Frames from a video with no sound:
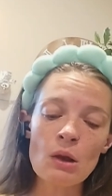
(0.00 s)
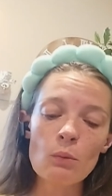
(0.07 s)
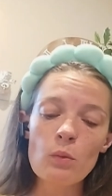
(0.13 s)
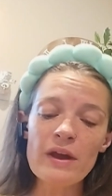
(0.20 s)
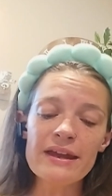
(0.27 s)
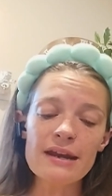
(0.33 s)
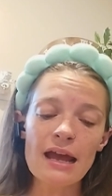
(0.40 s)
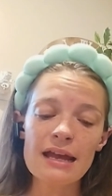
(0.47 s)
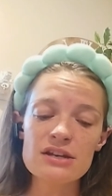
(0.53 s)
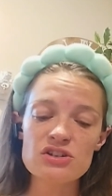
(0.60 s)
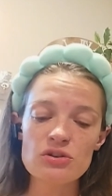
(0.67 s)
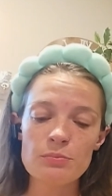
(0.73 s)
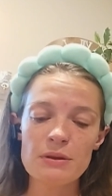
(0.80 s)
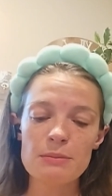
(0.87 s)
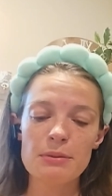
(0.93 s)
when I
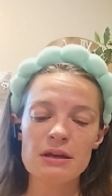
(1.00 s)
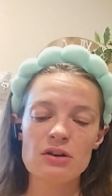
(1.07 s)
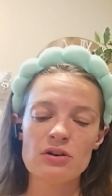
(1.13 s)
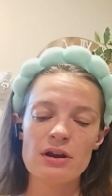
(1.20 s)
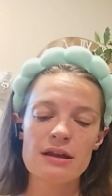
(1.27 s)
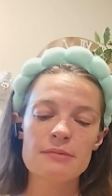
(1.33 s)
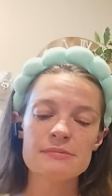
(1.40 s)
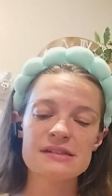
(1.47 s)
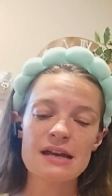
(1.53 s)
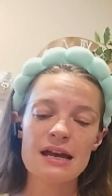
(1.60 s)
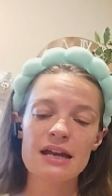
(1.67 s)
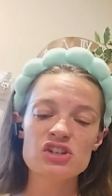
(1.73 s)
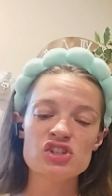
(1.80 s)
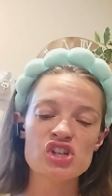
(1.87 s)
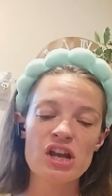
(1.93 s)
do BB creams,
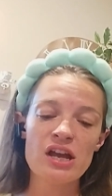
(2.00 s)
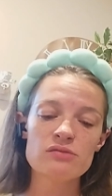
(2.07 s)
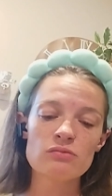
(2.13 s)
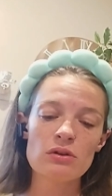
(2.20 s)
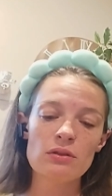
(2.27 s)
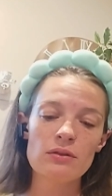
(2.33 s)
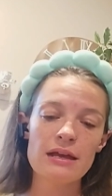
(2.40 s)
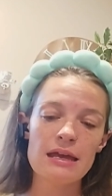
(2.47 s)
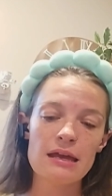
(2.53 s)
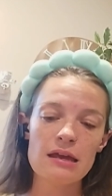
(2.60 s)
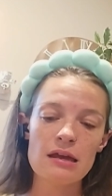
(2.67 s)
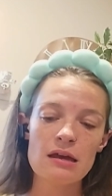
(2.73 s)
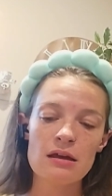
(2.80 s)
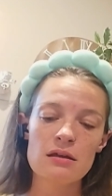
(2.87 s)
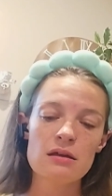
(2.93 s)
I generally